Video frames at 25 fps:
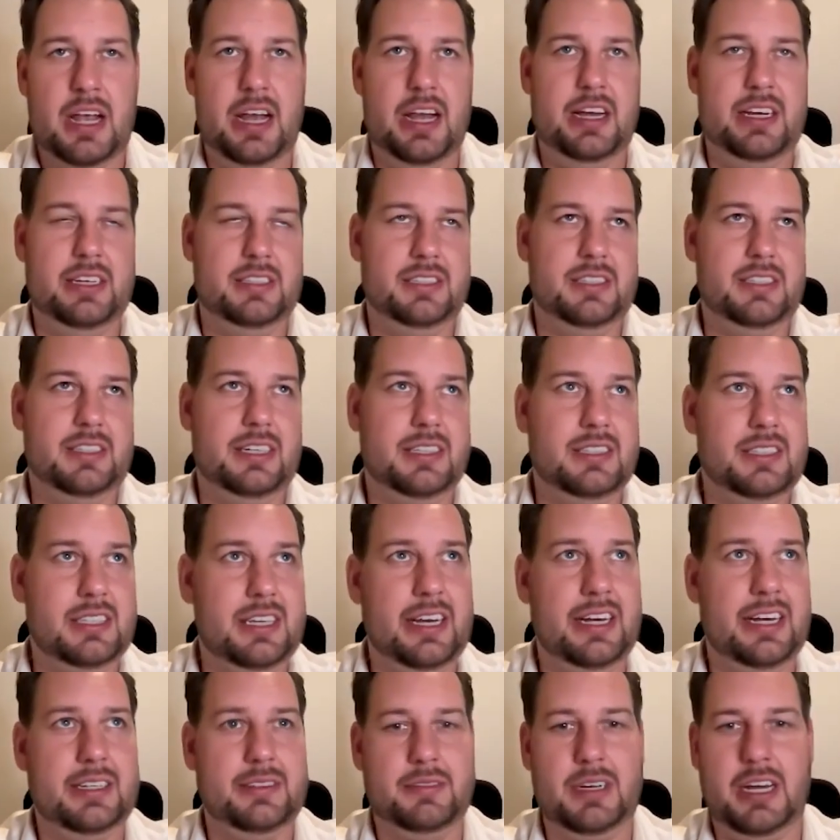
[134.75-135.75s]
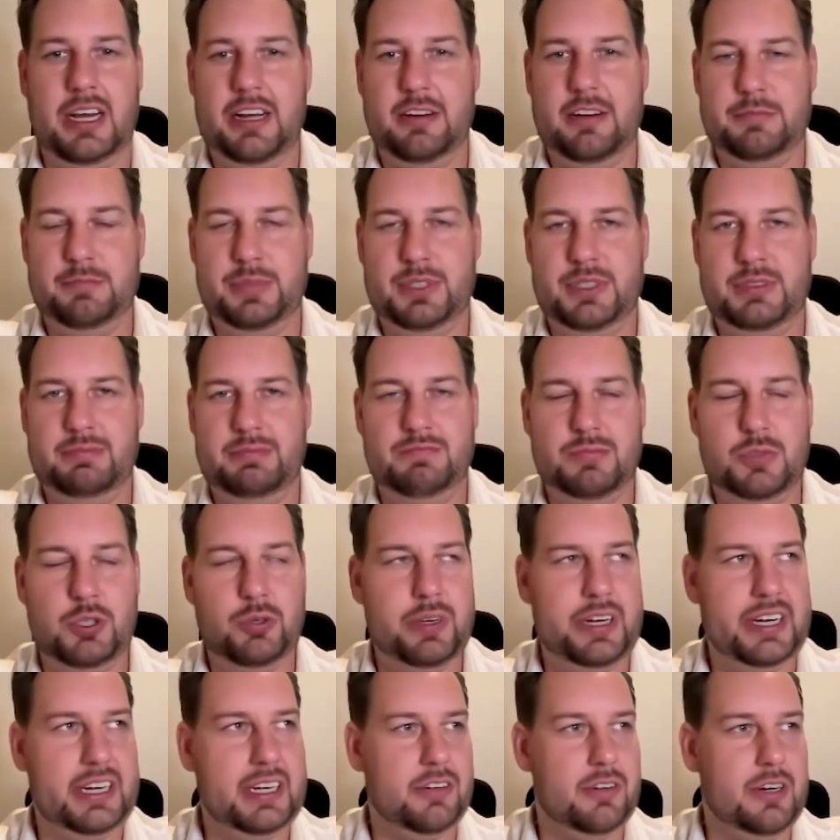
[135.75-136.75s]
and since then i've been
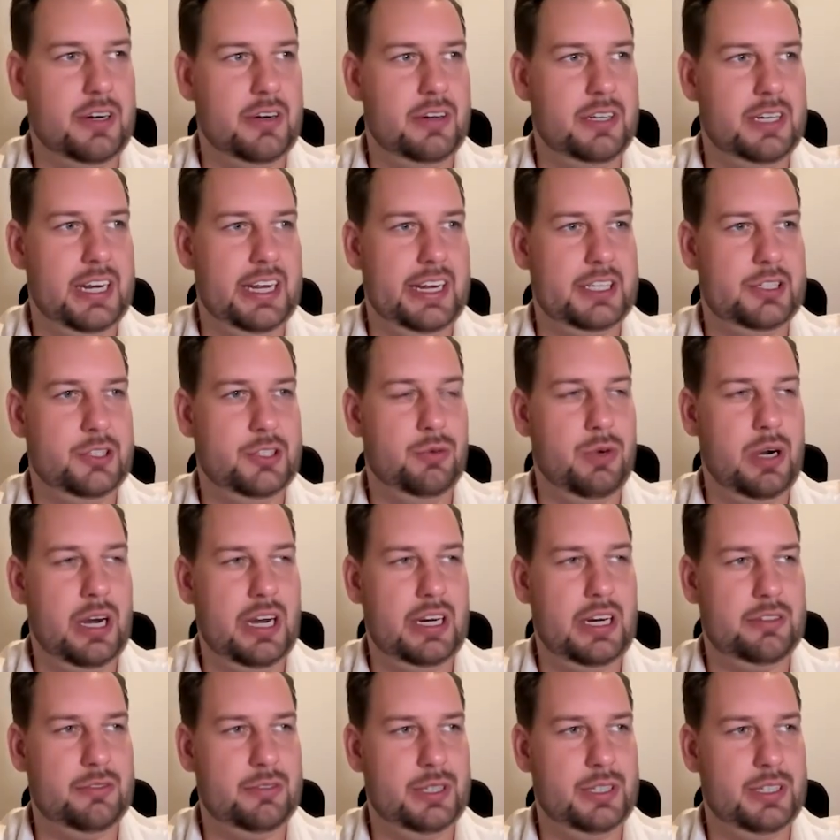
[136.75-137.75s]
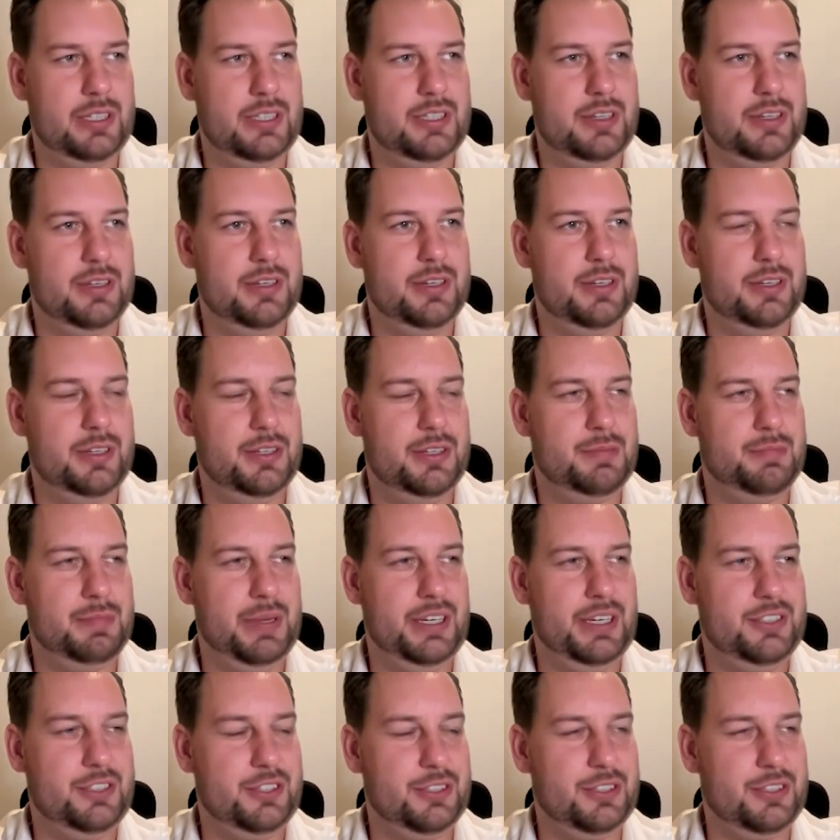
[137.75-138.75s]
doing around like 200 uh,
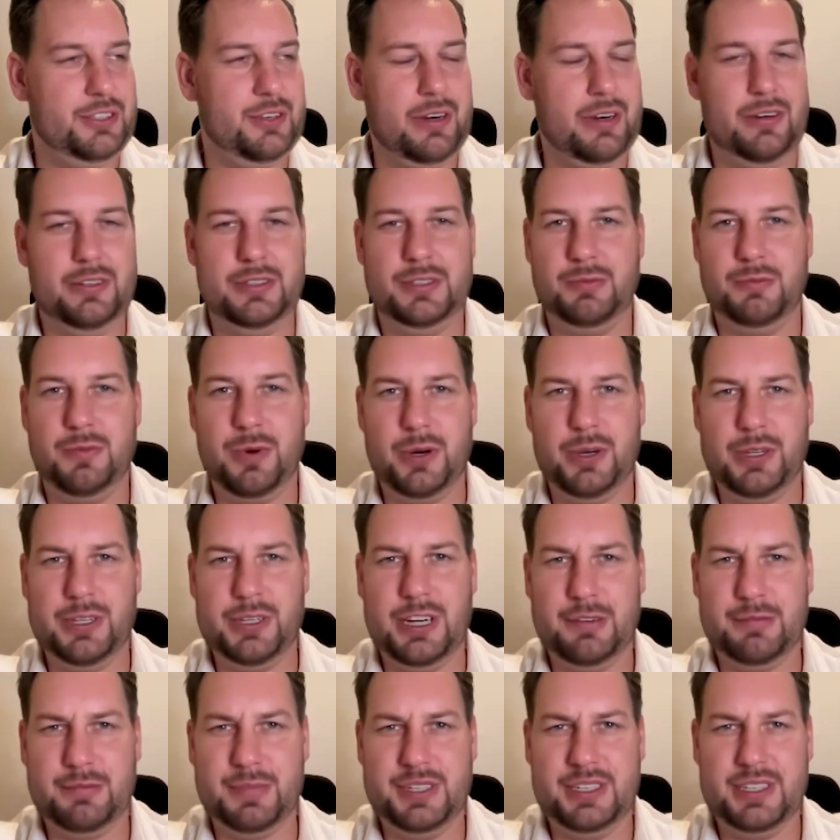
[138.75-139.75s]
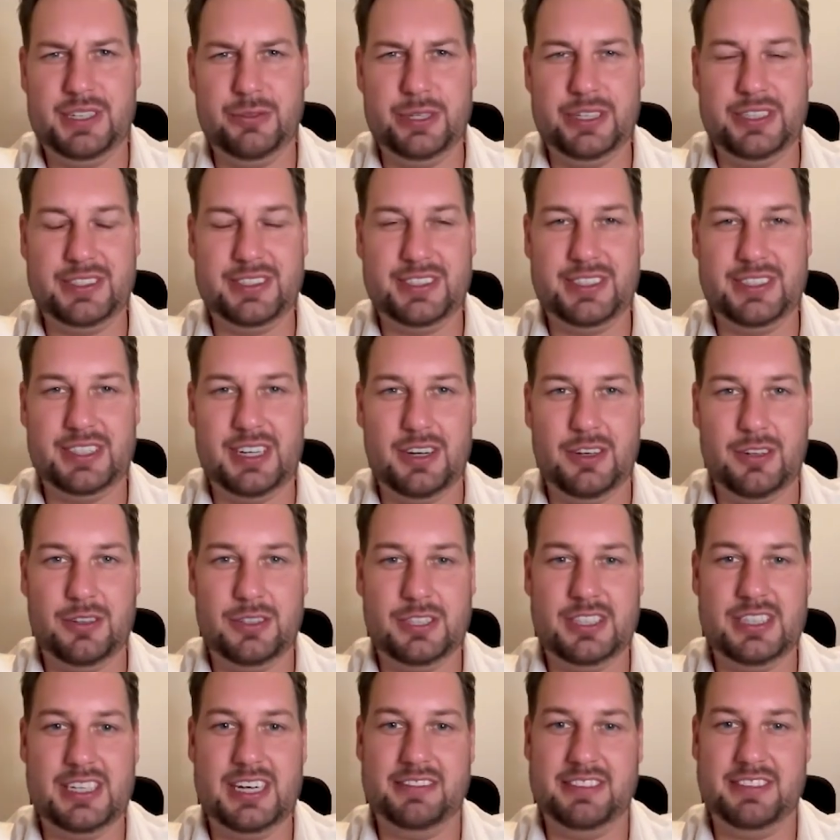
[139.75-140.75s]
speeches around the world have been doing this
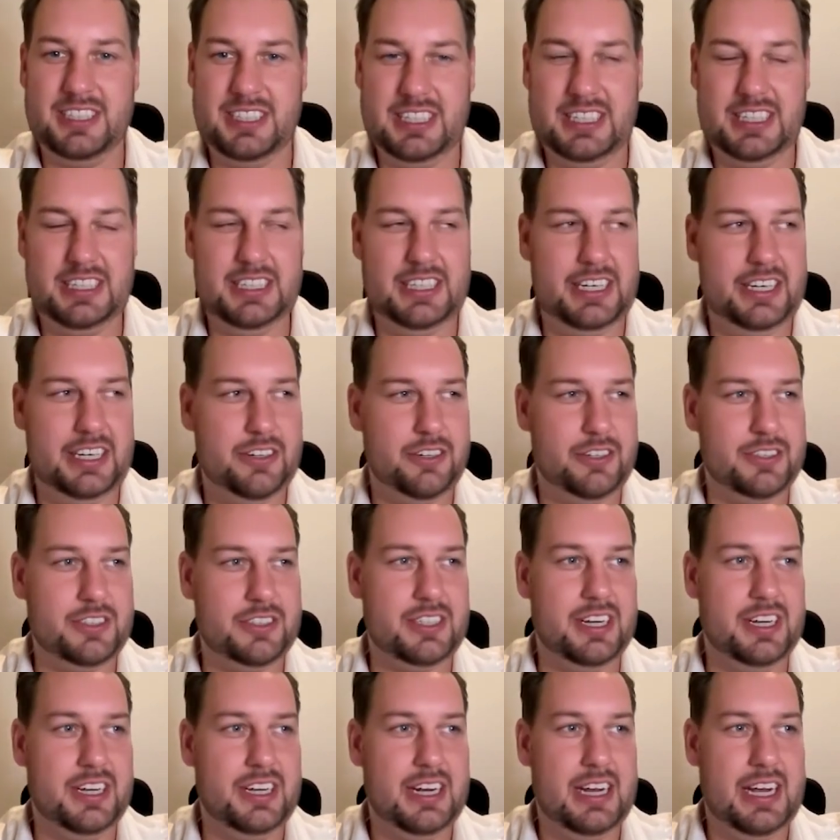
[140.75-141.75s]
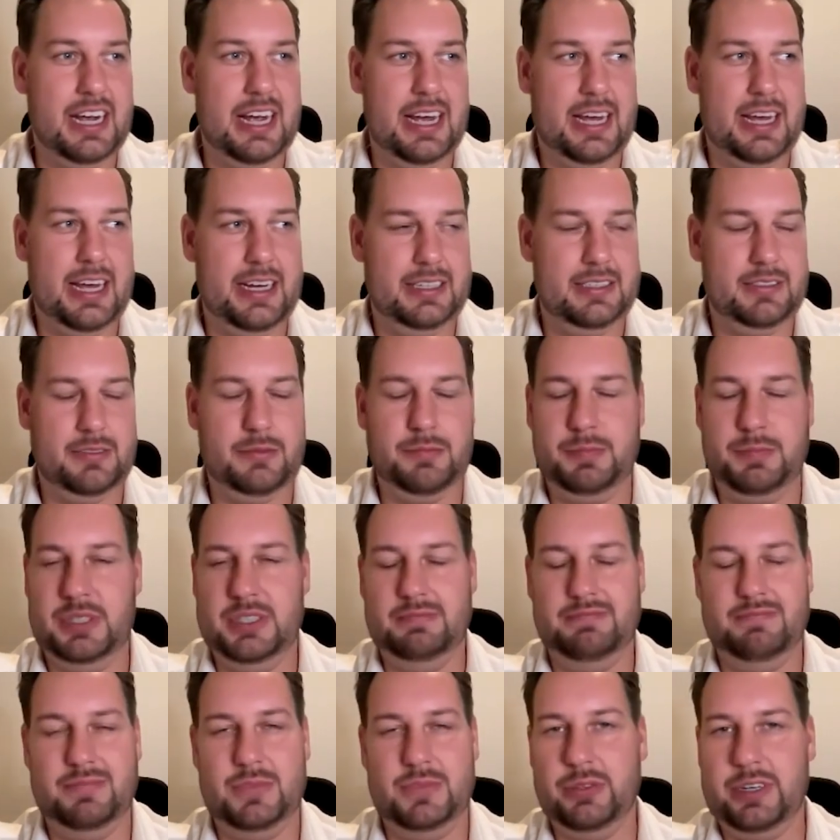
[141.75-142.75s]
now 17 years and
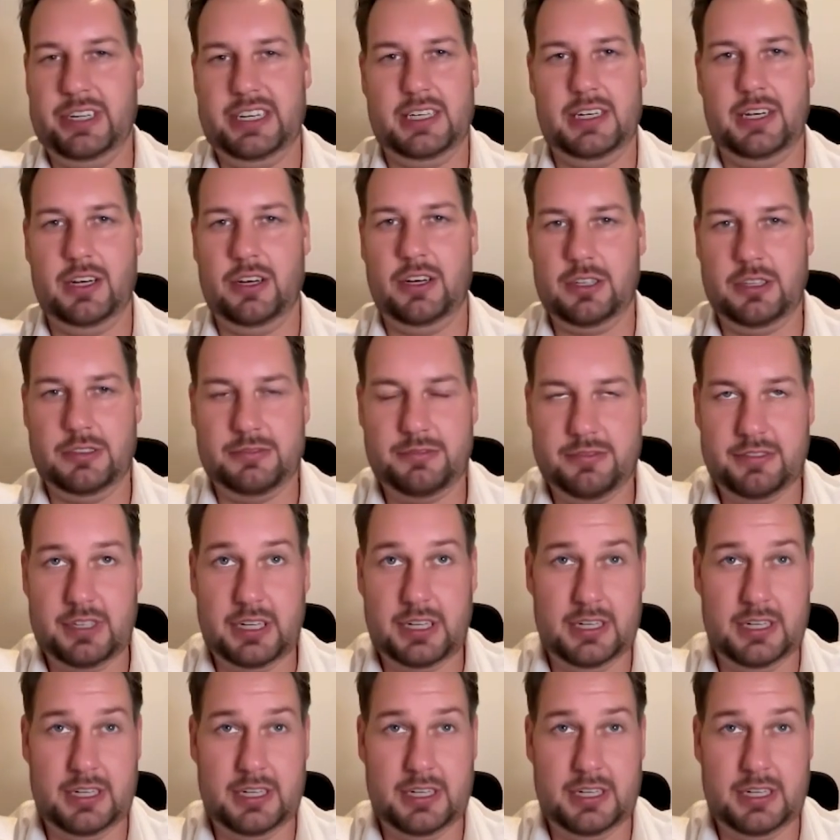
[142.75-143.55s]
been doing a lot of